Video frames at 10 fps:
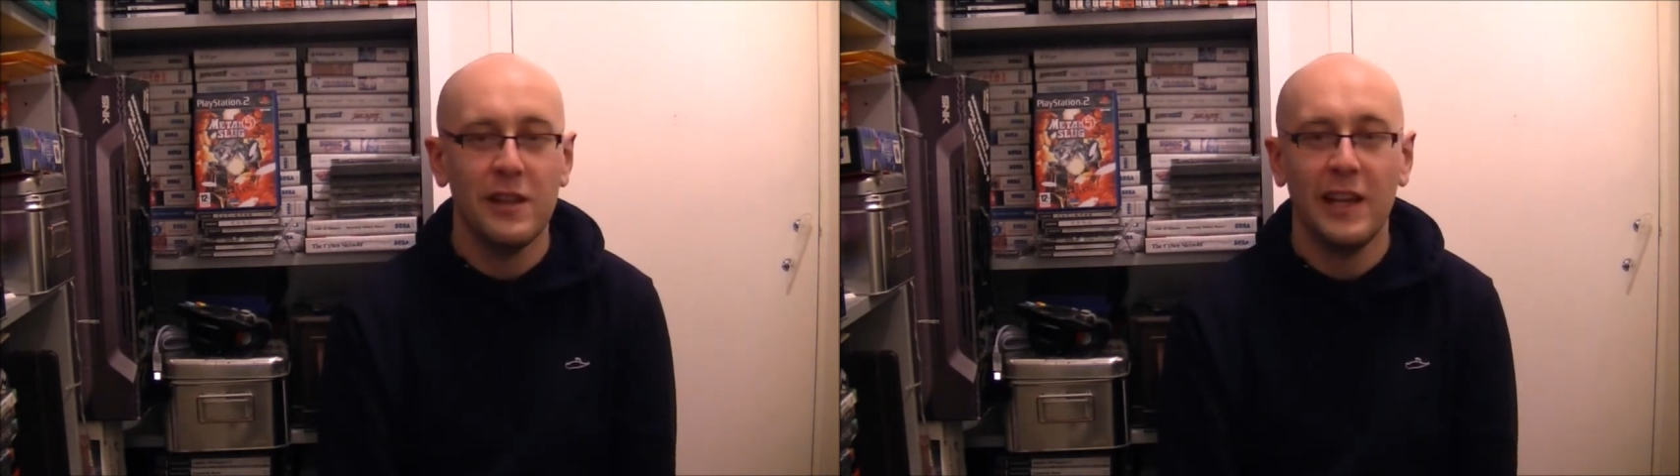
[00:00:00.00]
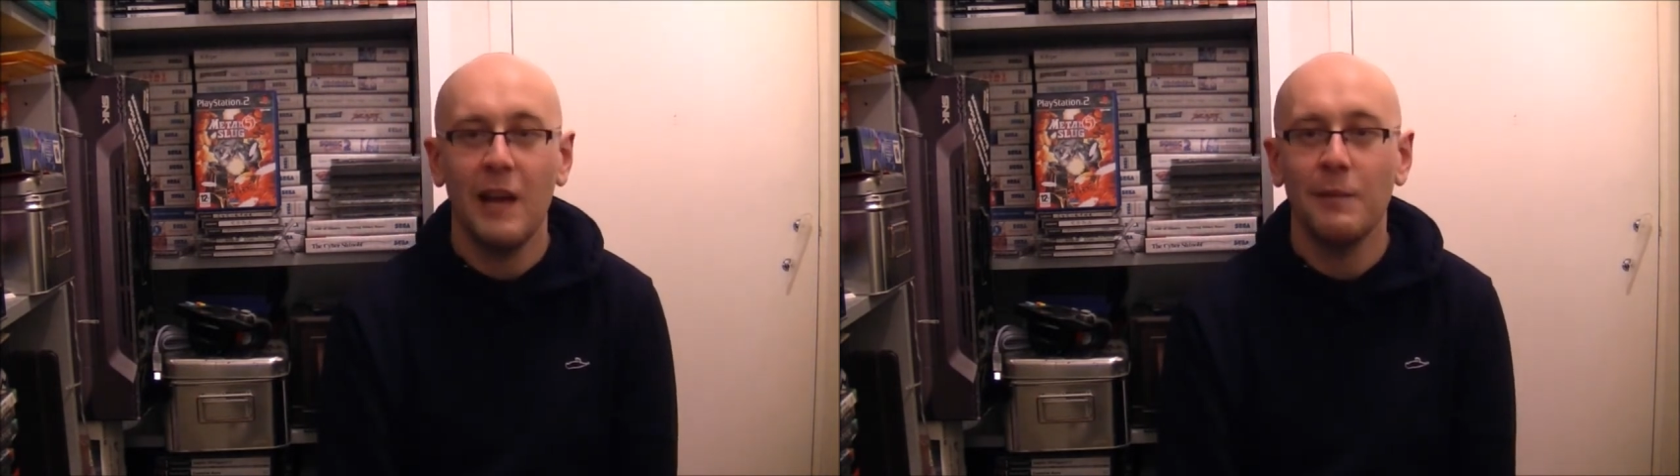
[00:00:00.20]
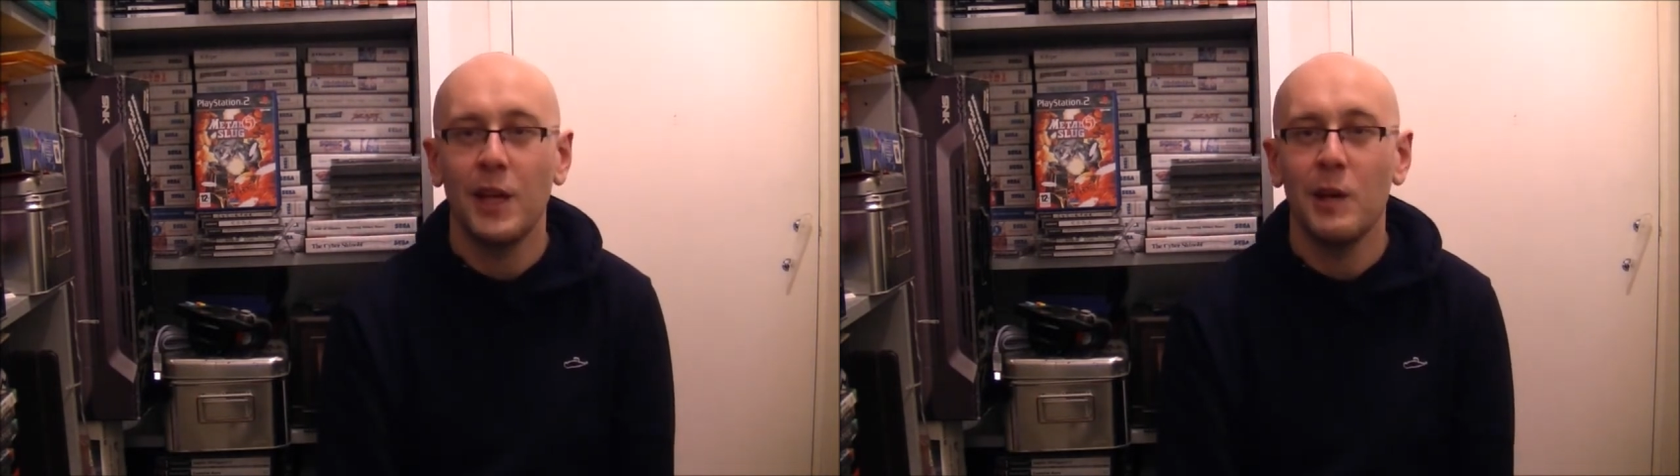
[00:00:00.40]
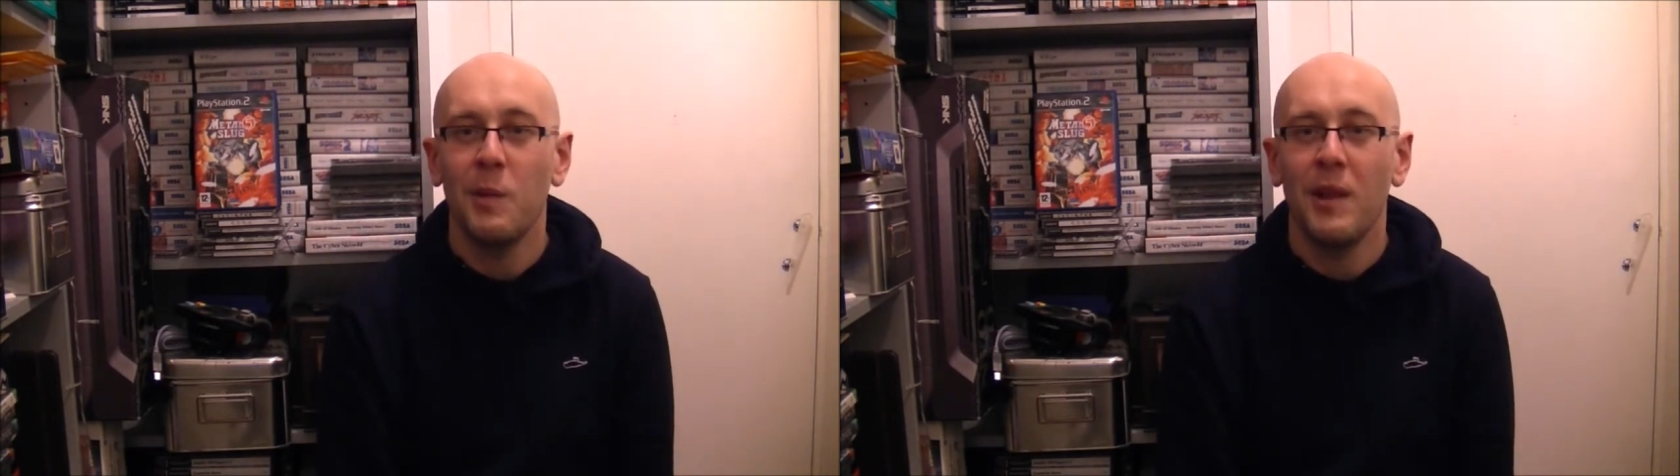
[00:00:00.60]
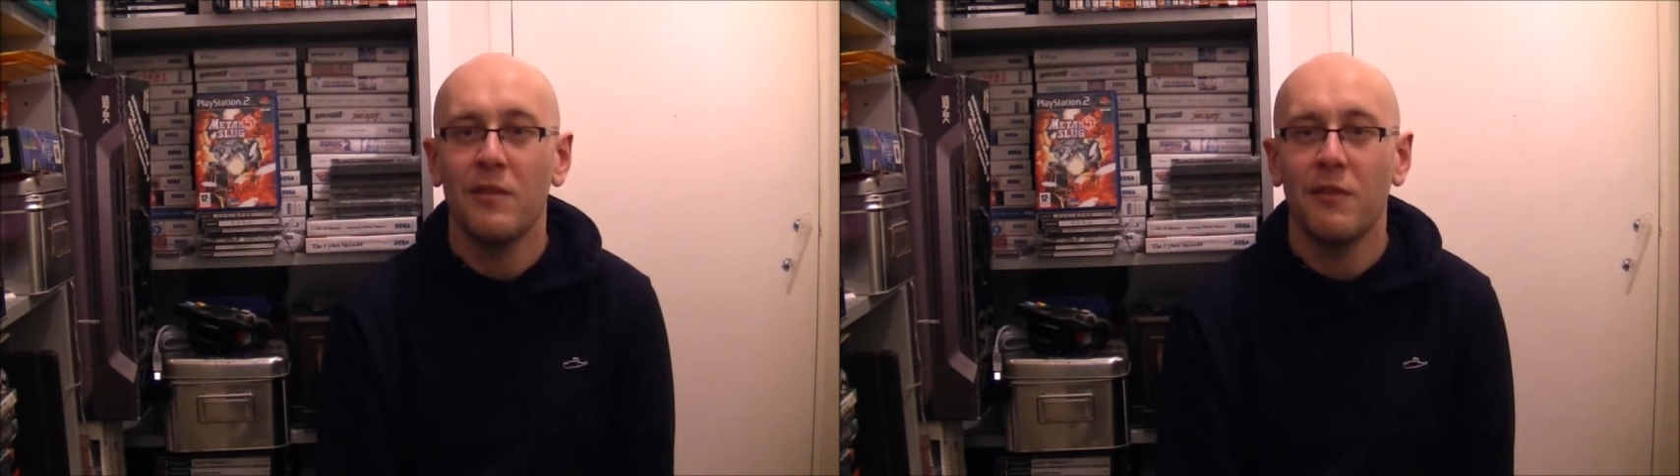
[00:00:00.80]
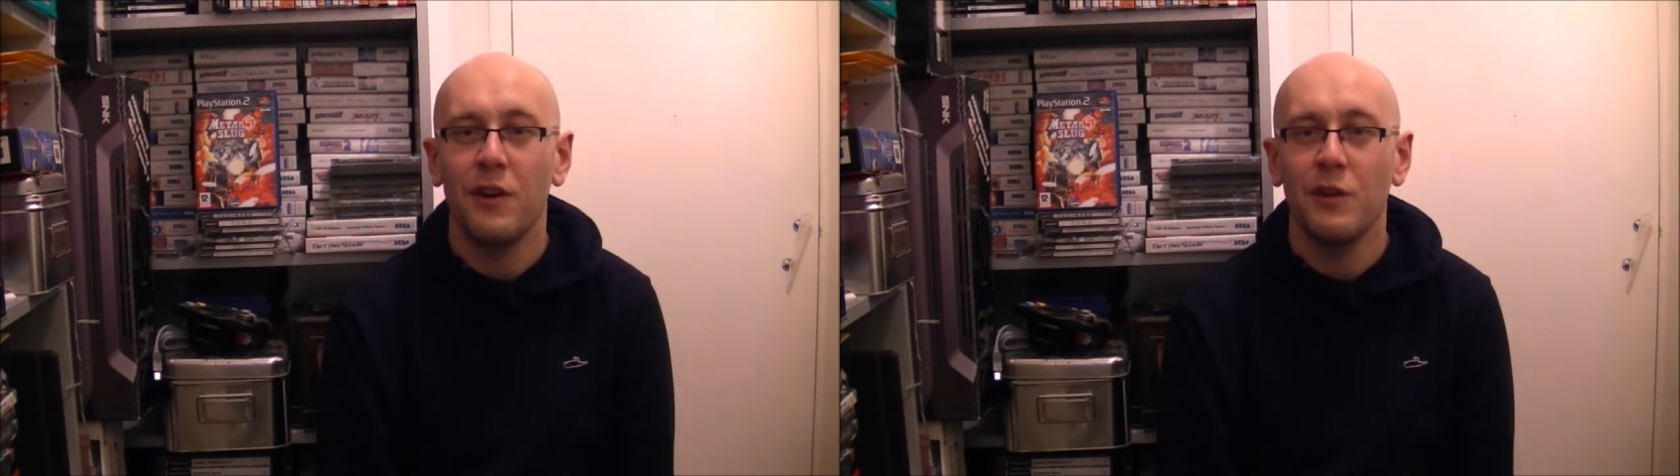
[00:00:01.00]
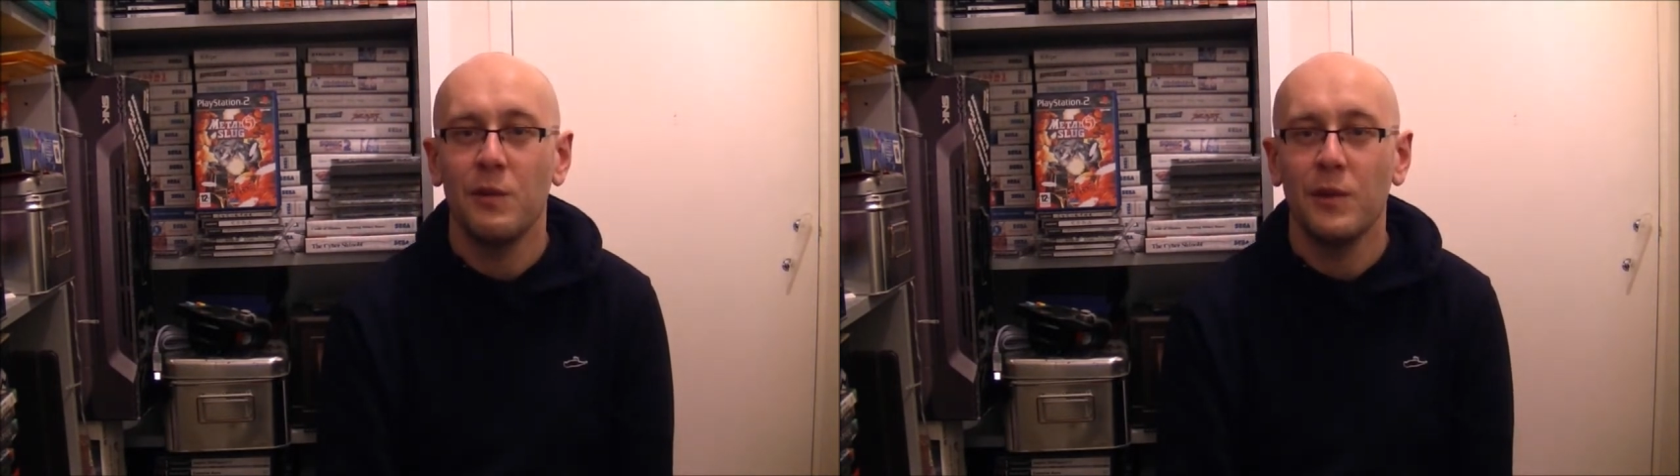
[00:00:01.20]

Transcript: that the GameCube went through,